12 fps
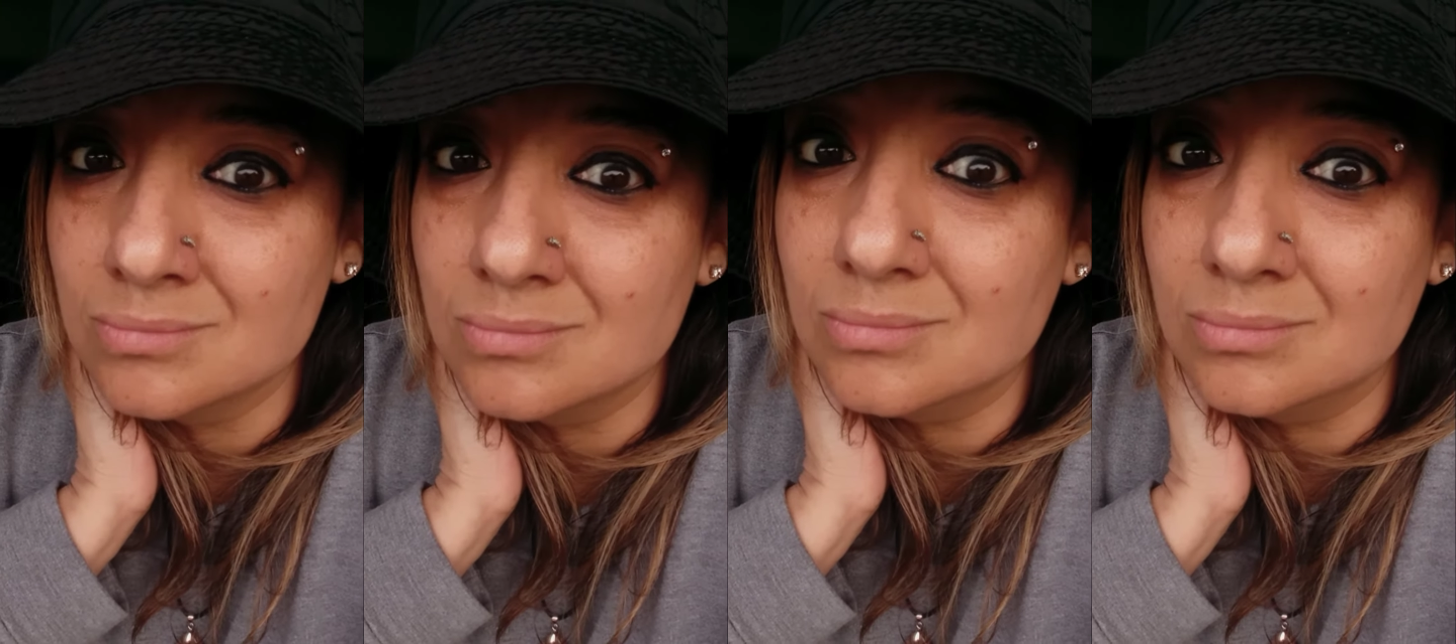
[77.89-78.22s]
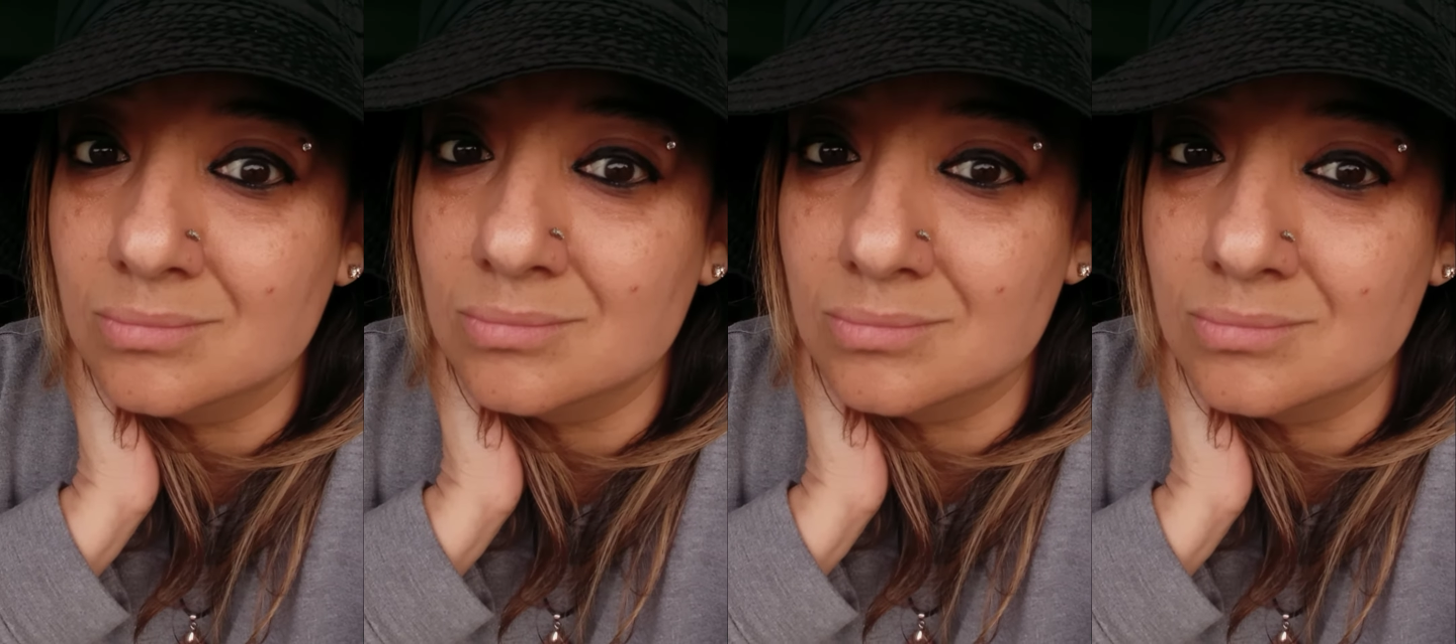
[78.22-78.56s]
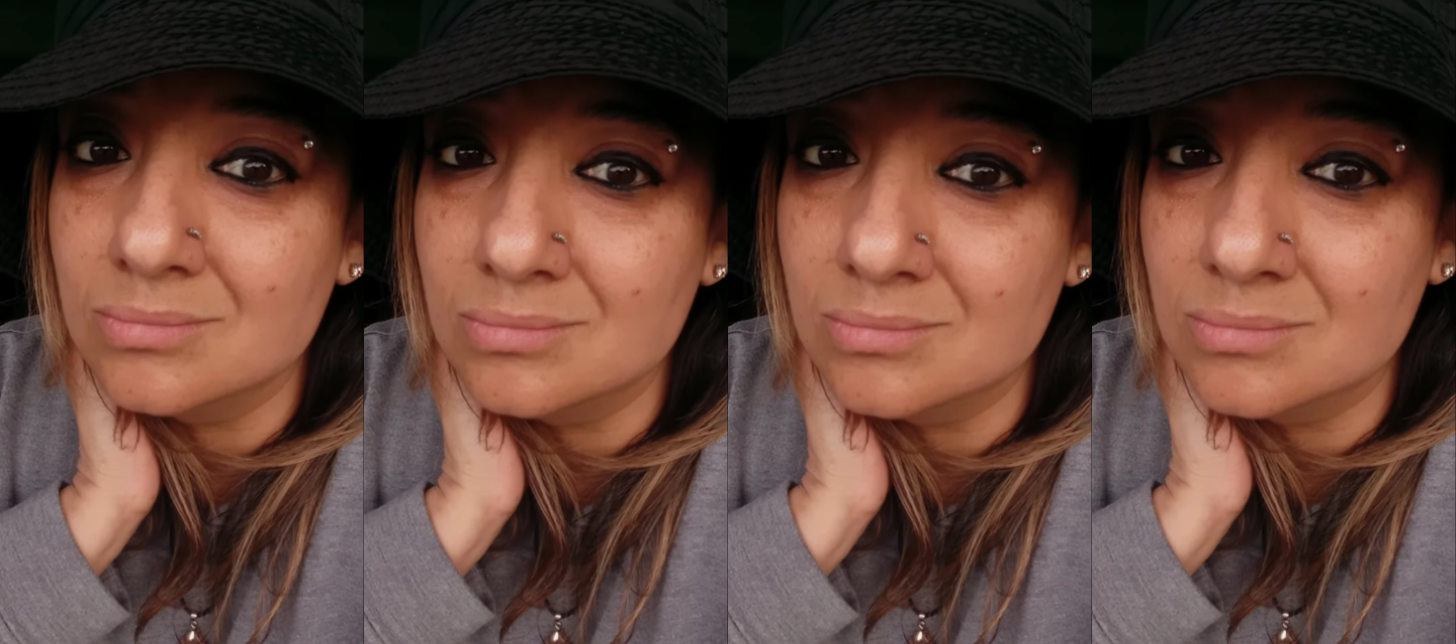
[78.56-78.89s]

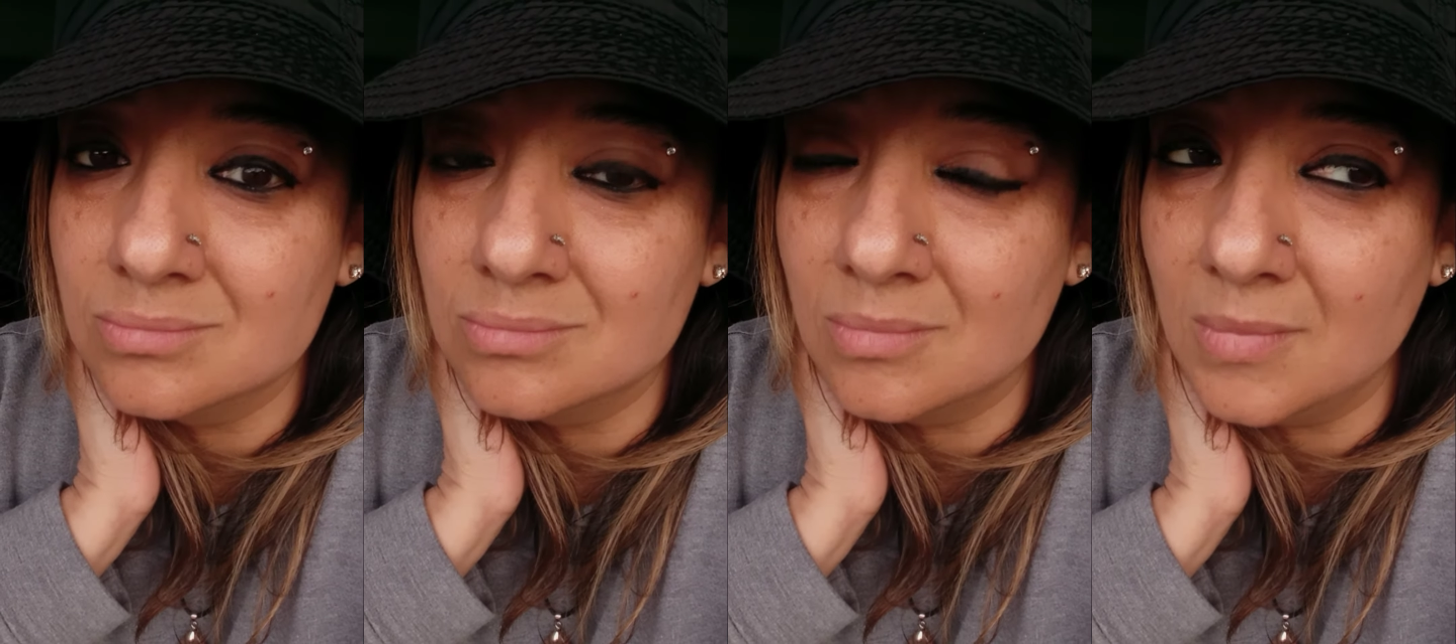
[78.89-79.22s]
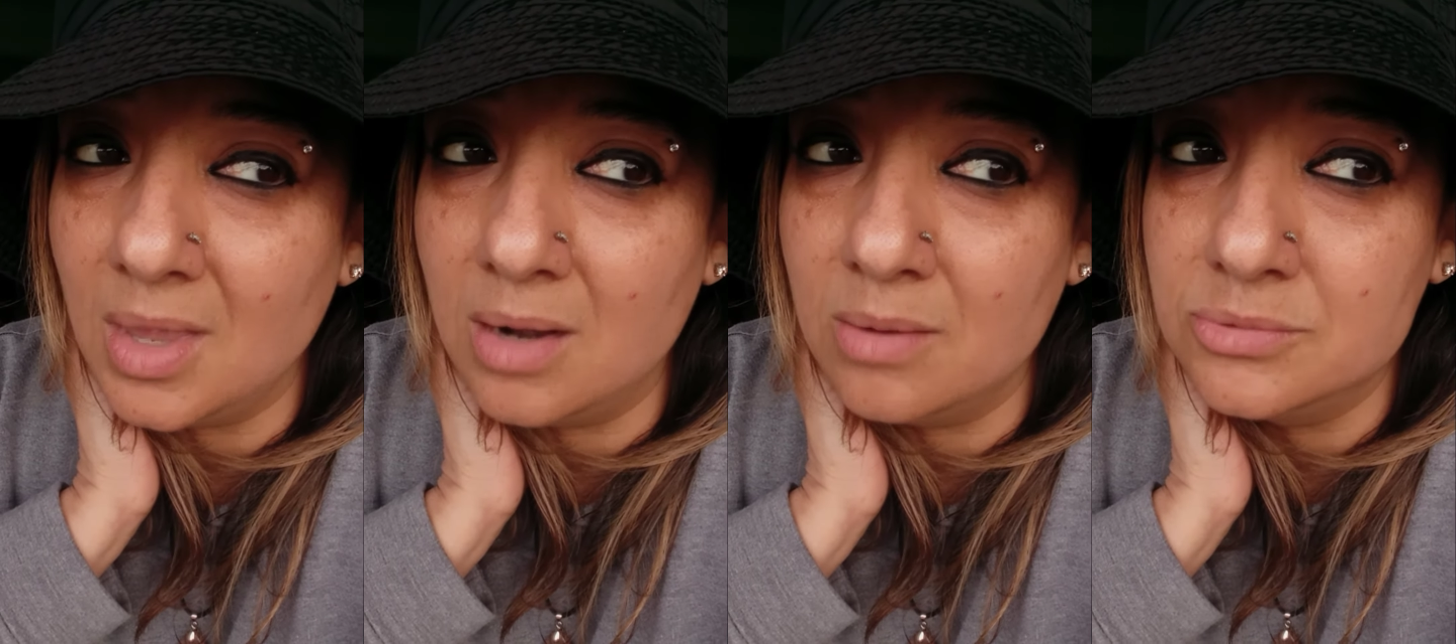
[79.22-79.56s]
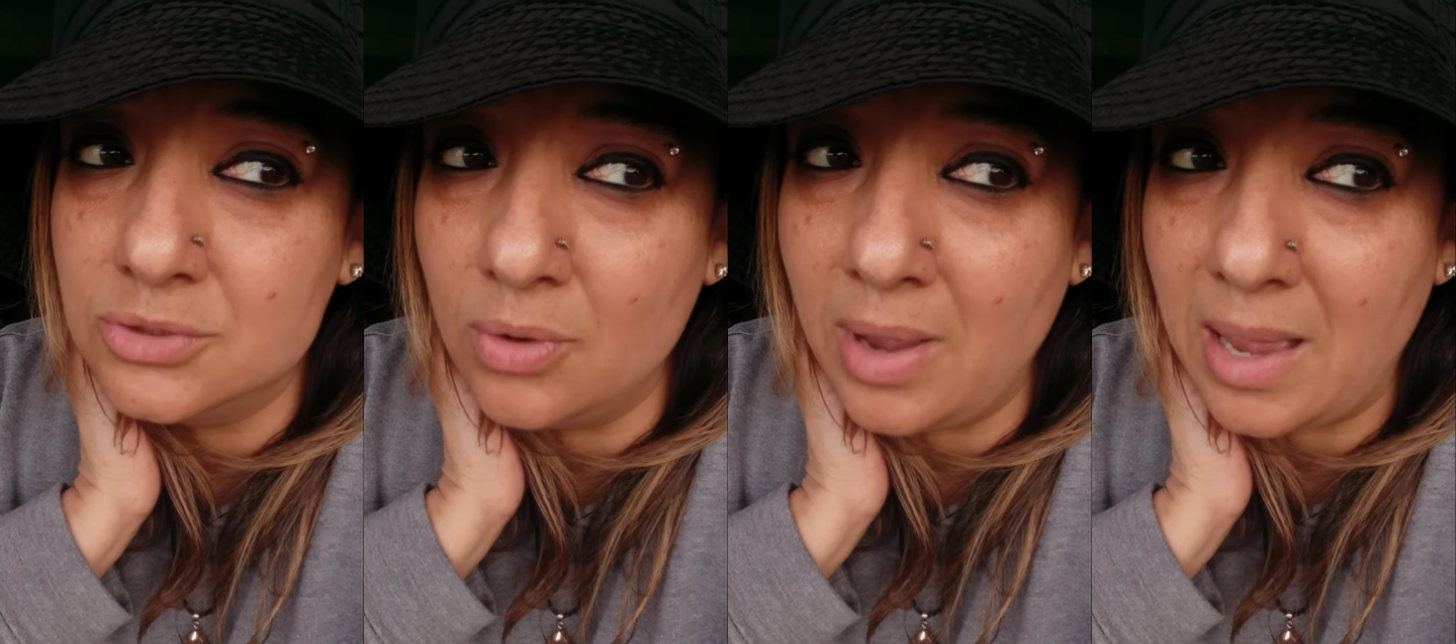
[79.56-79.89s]
Mm-hmm. And I'm
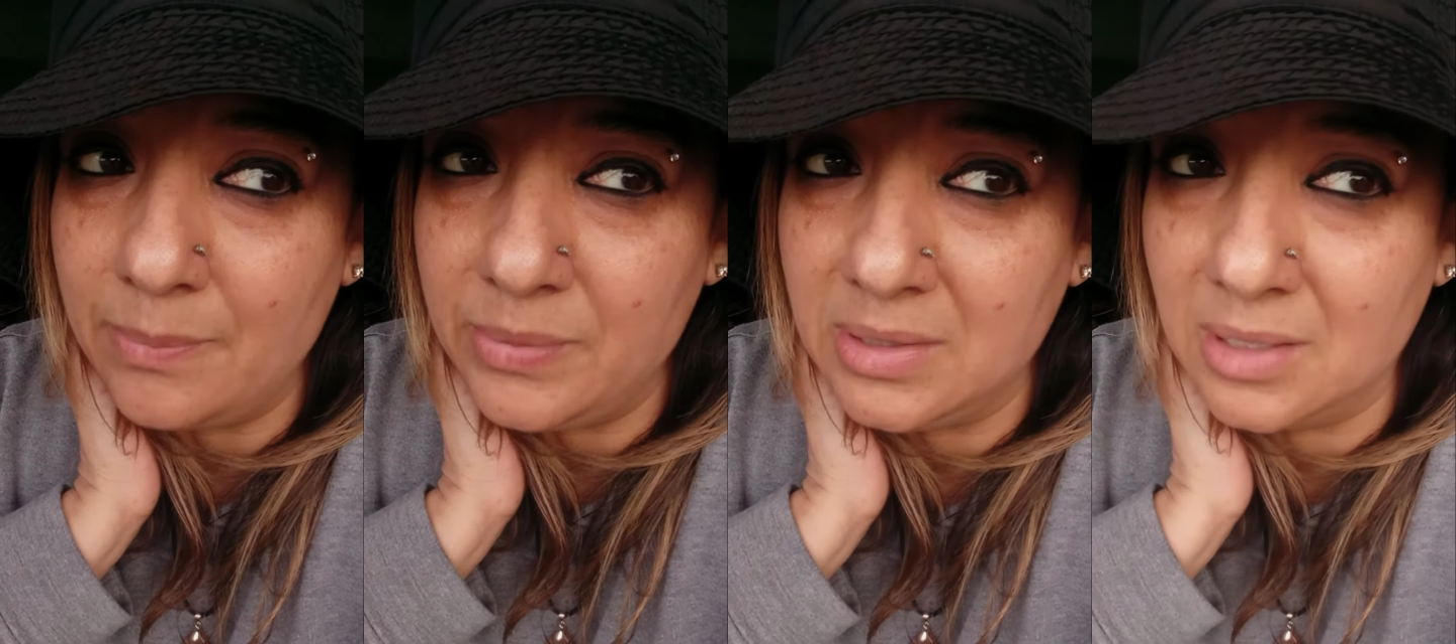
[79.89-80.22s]
so happy